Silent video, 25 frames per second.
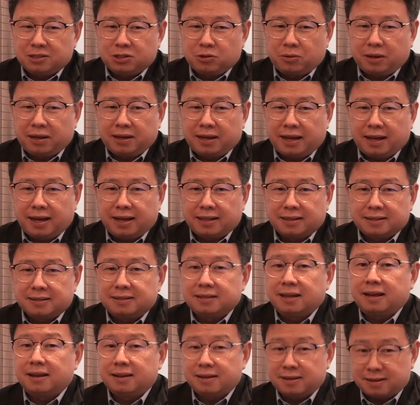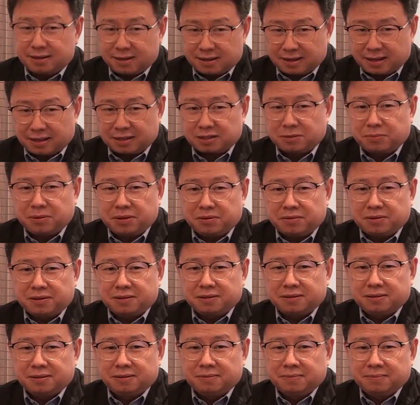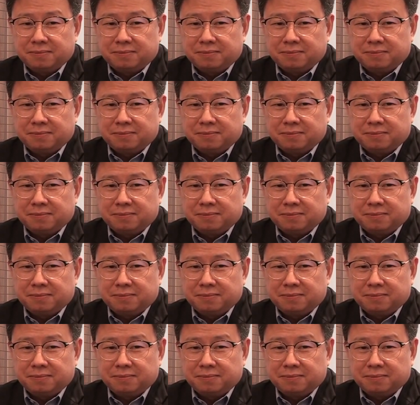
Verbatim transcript: to enhance their learning experience.